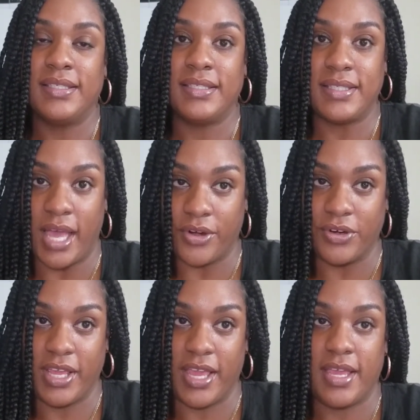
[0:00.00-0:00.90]

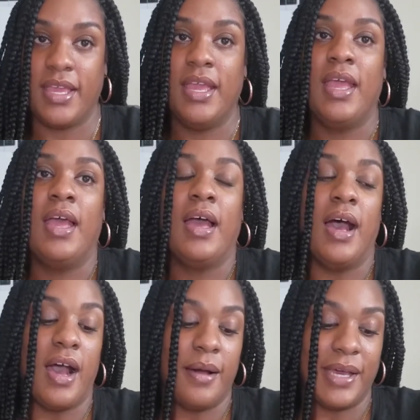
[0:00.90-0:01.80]
Saturday.
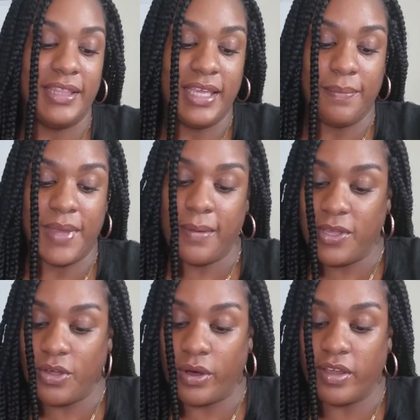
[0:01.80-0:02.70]
Um, I think maybe
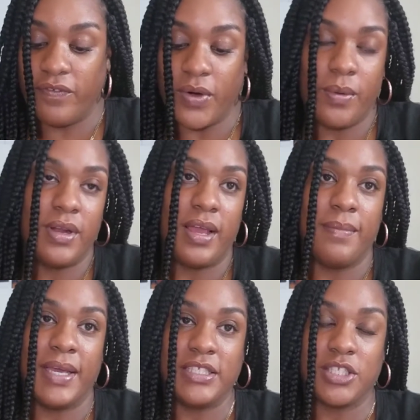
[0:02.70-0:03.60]
going forward I
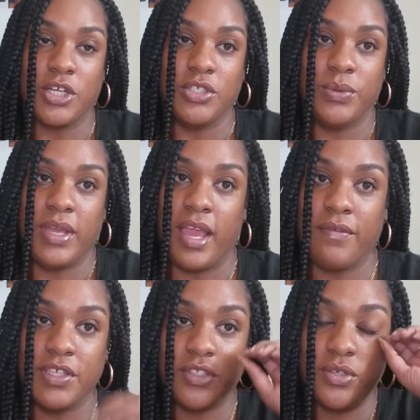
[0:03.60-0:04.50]
might start doing
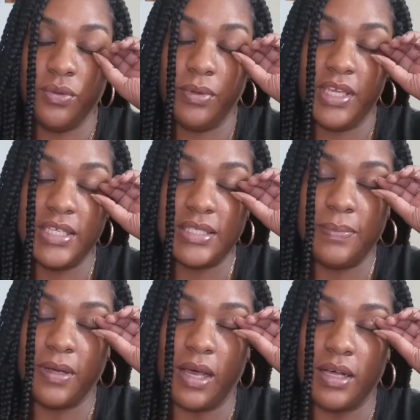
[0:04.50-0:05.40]
every two weeks,
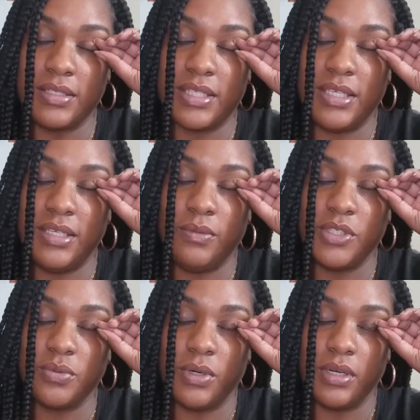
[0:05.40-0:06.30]
but I'll see
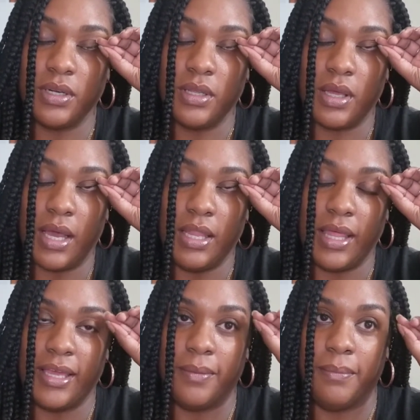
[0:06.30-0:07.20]
which one I
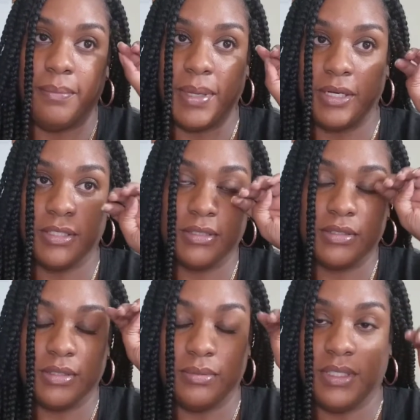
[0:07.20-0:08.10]
like better.
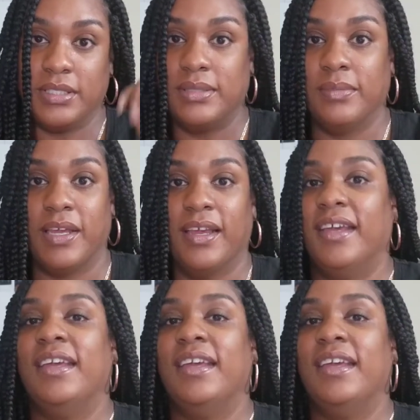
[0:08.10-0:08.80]
Something is in my eye.